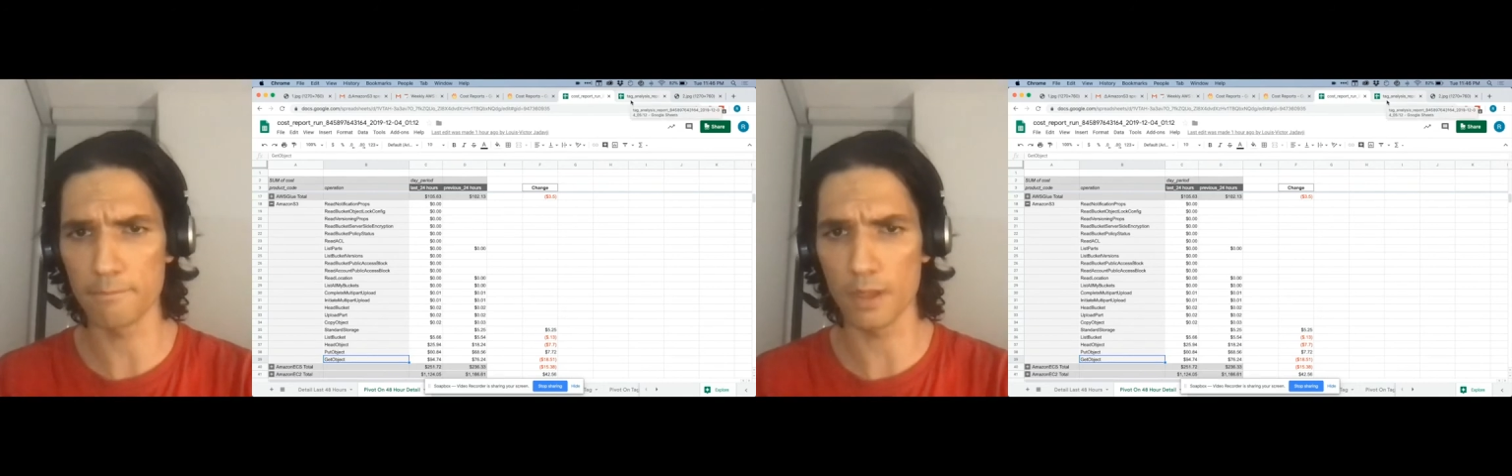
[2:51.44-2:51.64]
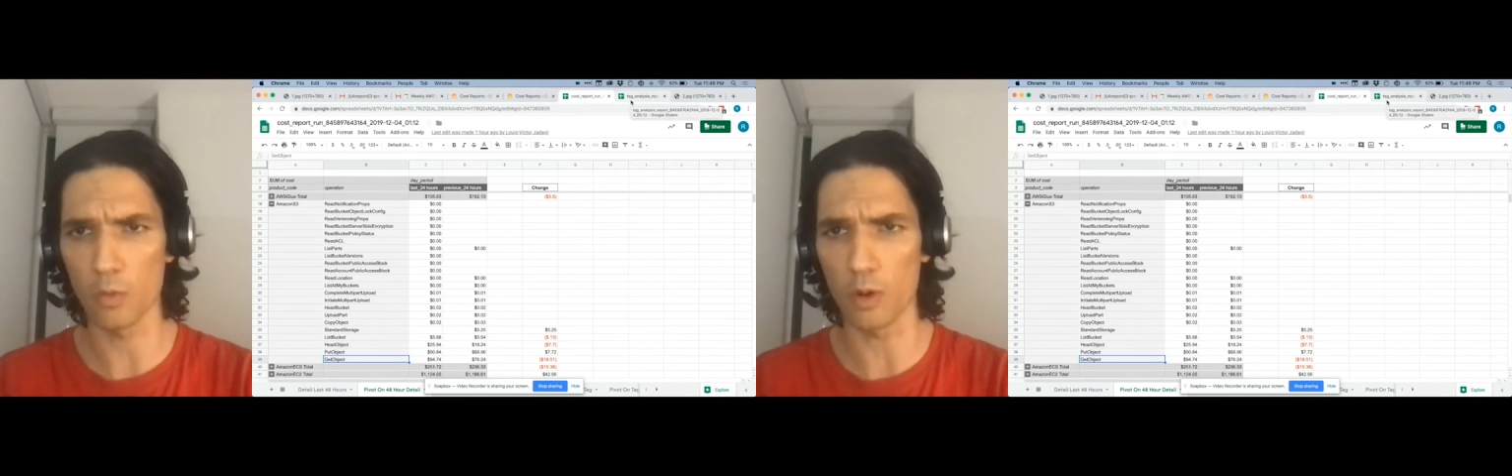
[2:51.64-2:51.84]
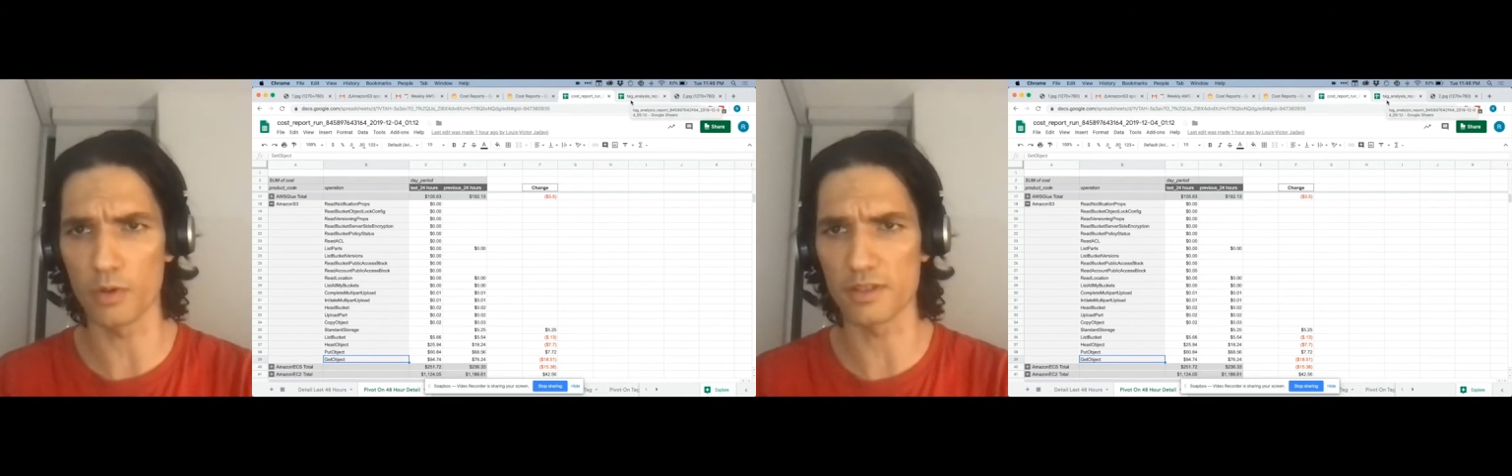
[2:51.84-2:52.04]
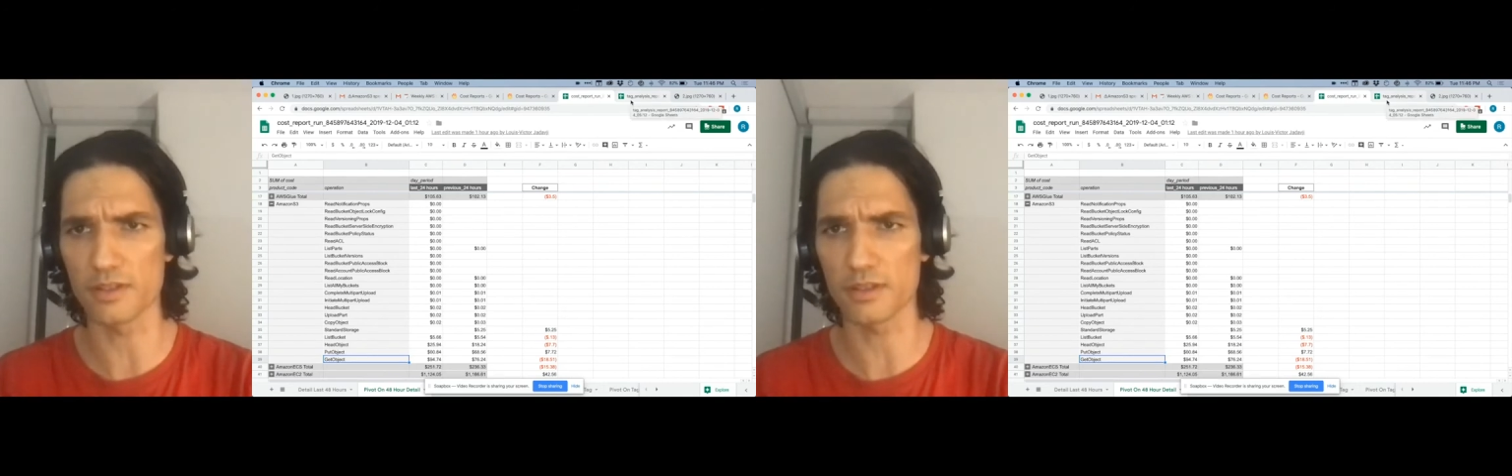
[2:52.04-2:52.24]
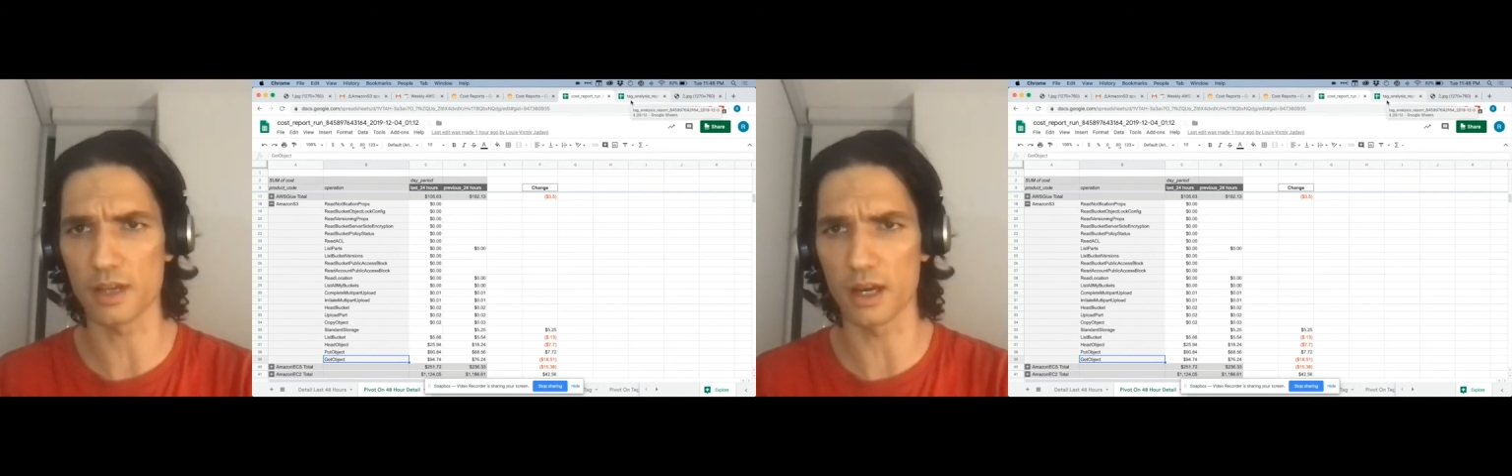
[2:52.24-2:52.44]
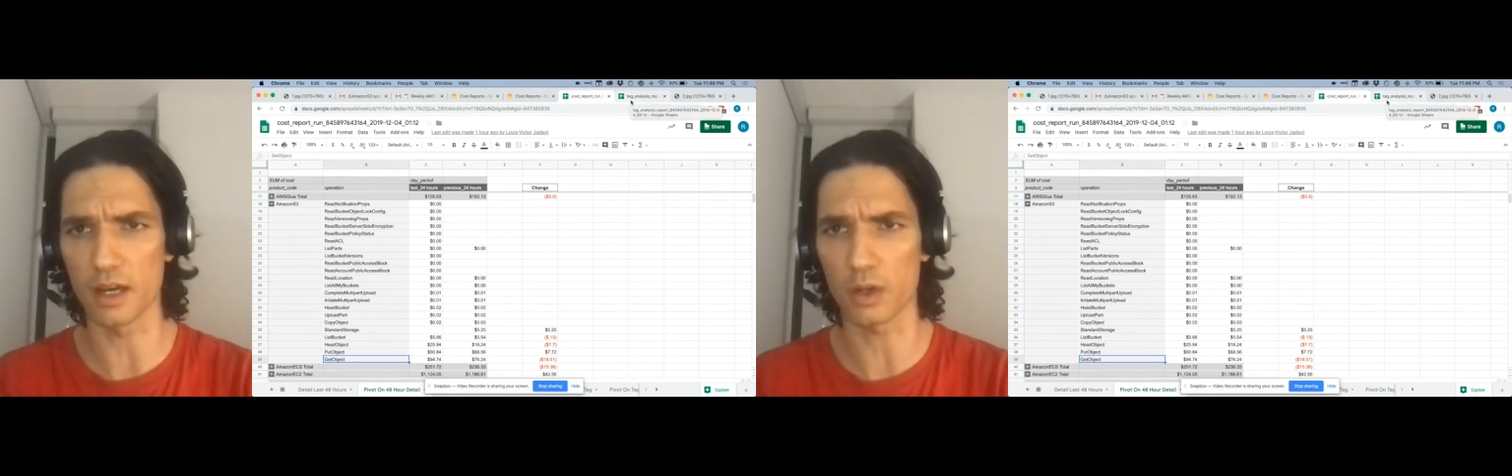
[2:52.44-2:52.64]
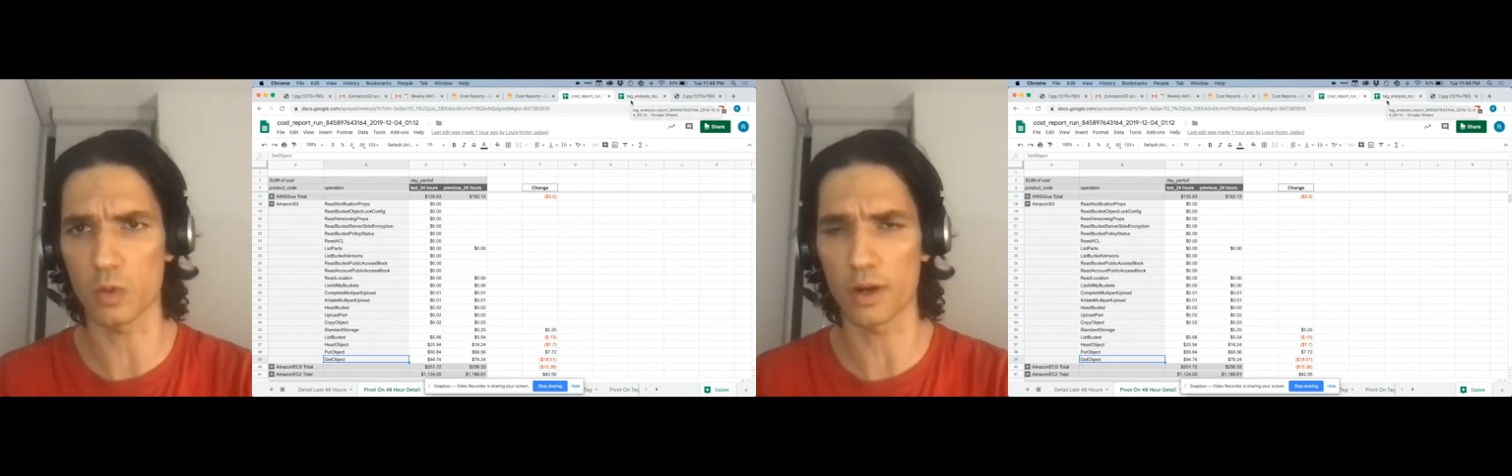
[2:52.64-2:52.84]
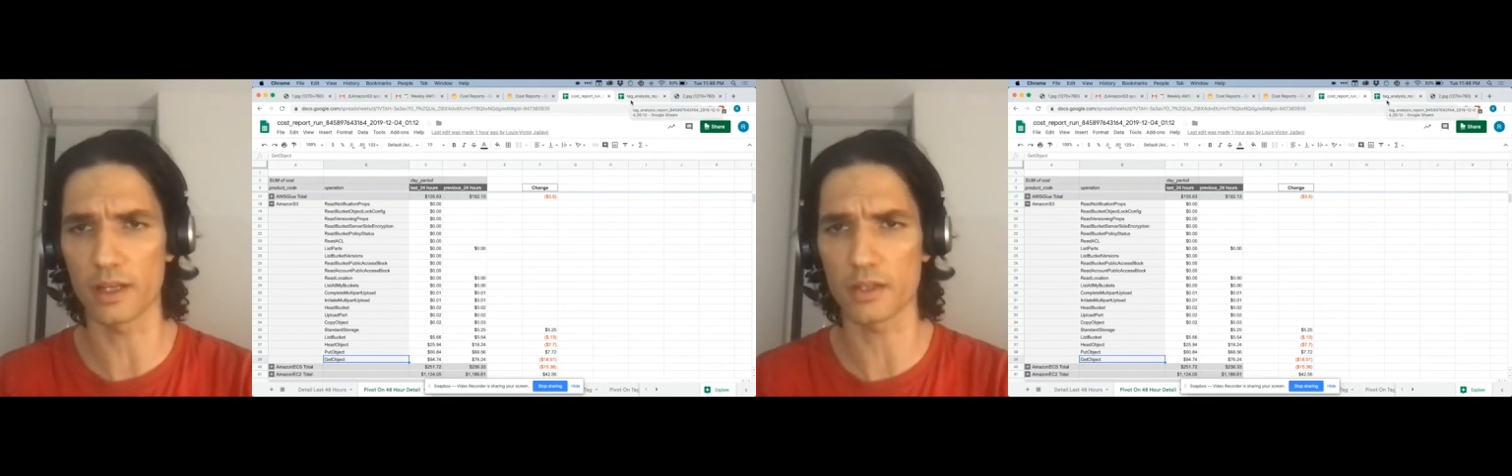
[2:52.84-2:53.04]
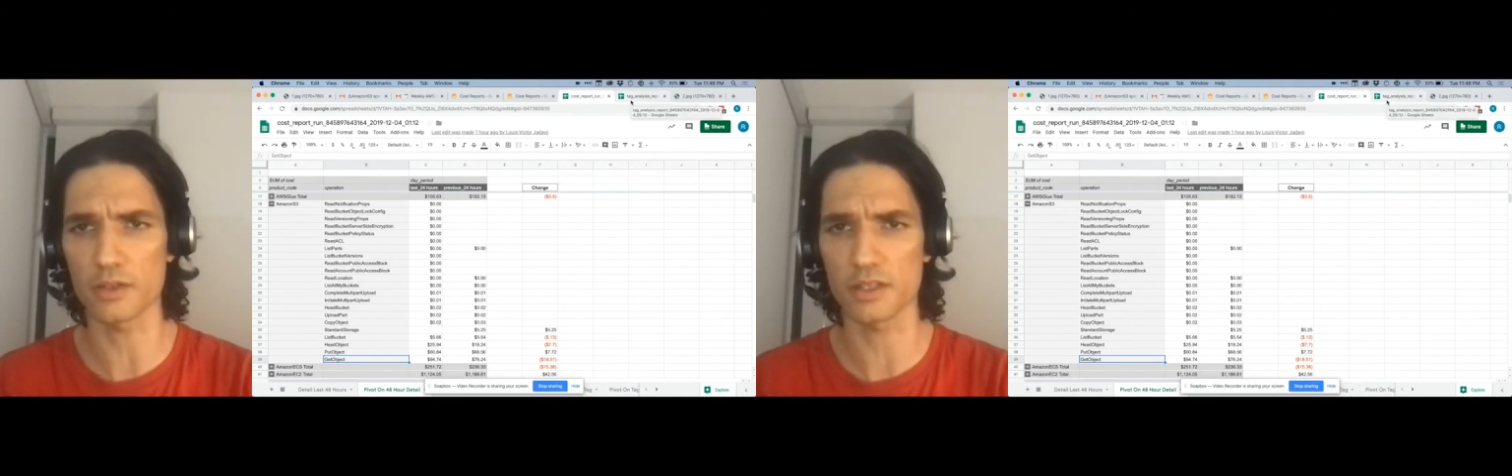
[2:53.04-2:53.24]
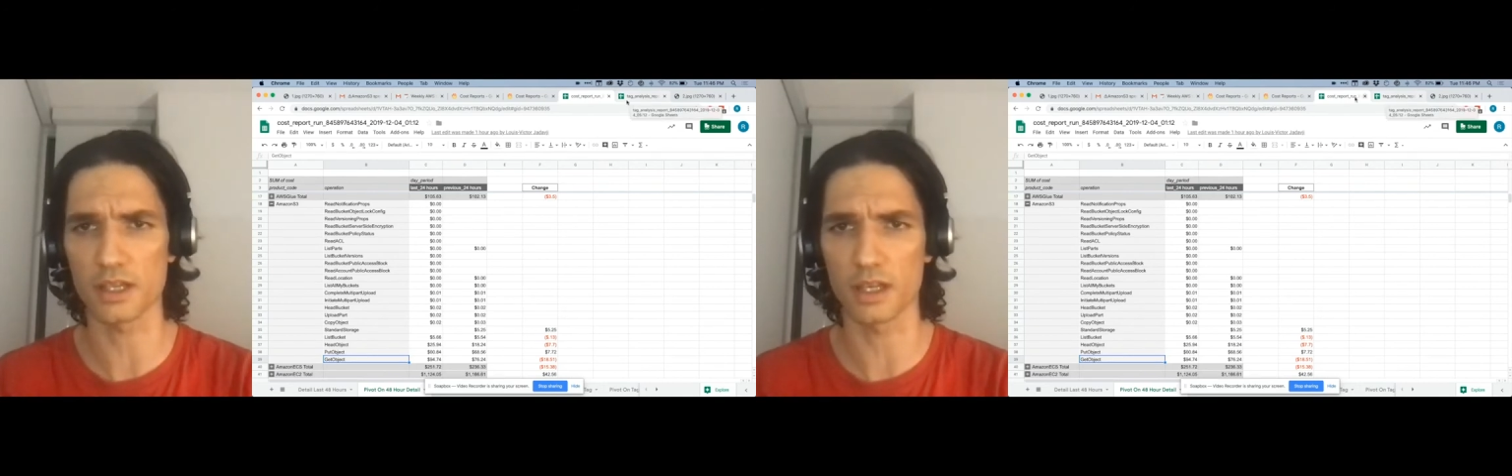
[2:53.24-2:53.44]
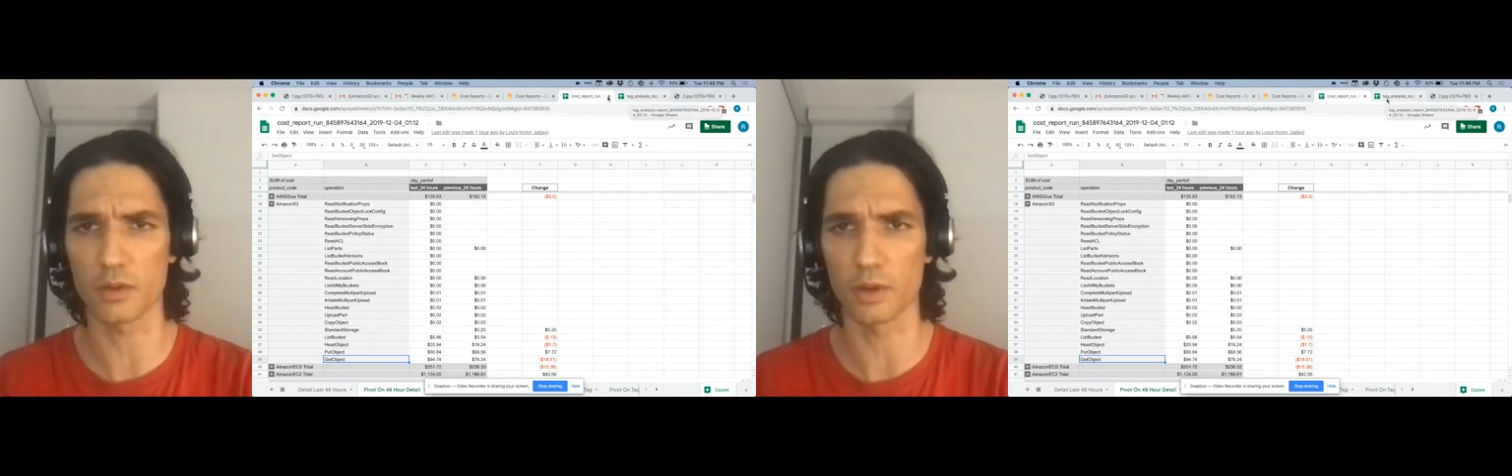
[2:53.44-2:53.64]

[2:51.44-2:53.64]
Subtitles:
What was quite interesting